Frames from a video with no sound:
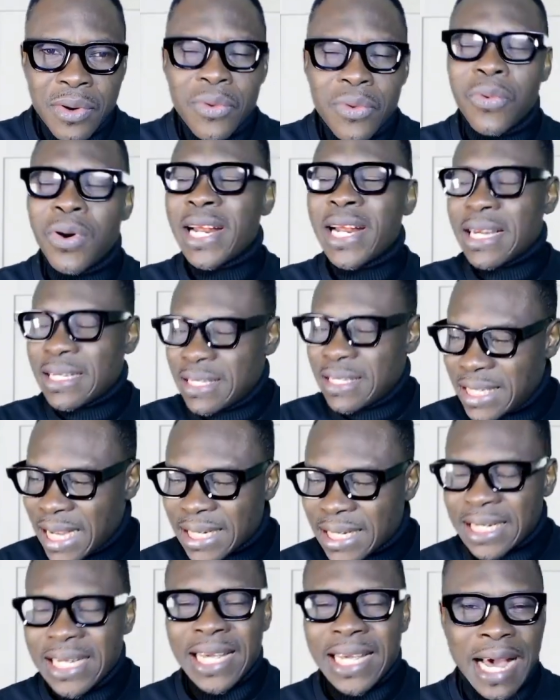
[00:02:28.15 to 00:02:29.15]
What
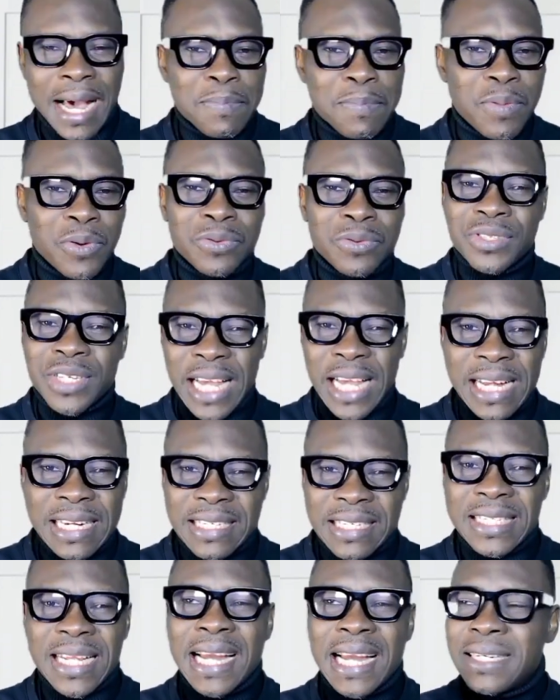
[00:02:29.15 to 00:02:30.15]
exactly happens
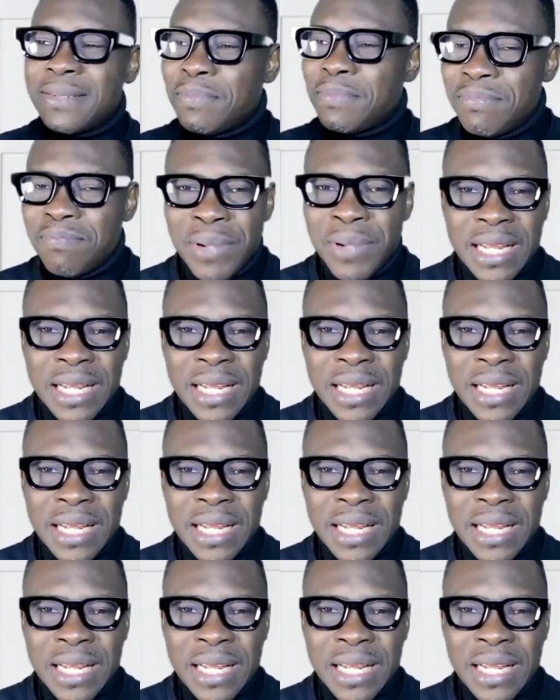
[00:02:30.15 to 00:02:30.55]
inside